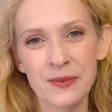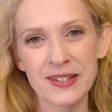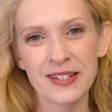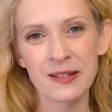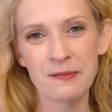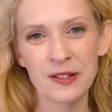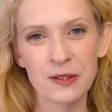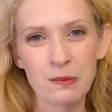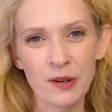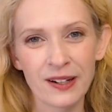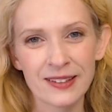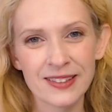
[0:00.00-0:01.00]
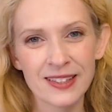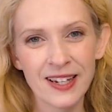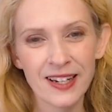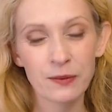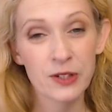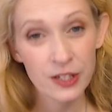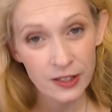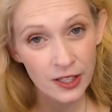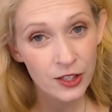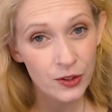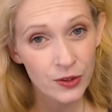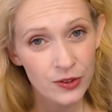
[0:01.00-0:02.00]
rest of the month brings, which
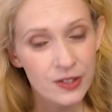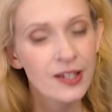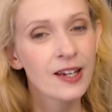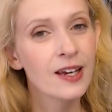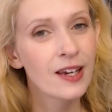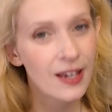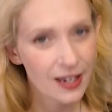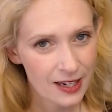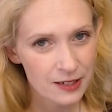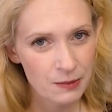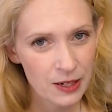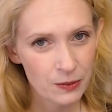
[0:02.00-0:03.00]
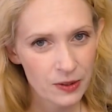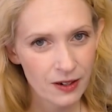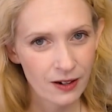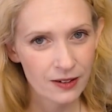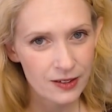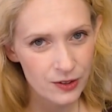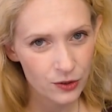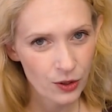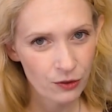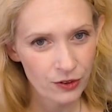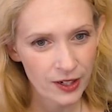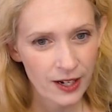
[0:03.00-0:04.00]
includes Handmade with Heart. So
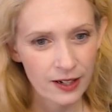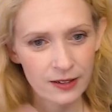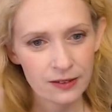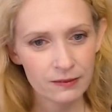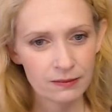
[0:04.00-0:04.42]
don't forget it.